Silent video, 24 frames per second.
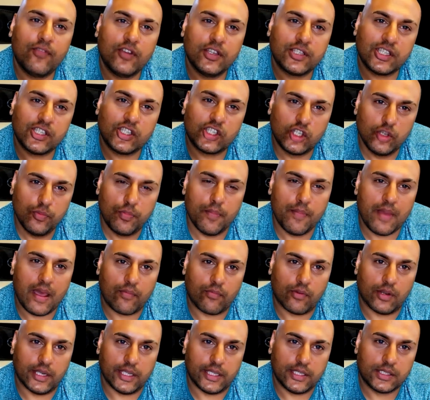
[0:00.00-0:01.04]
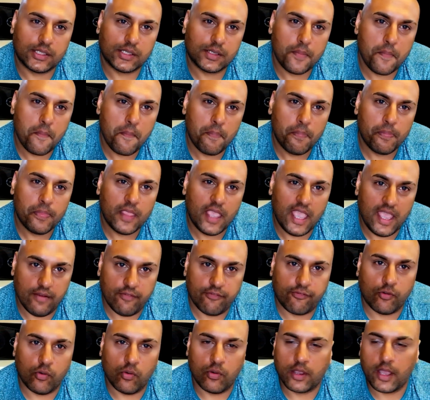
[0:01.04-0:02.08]
versus Superman release in
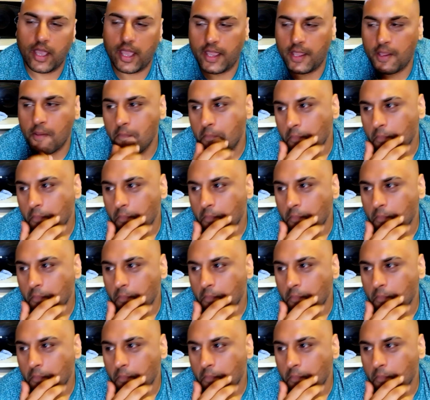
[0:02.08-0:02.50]
4K.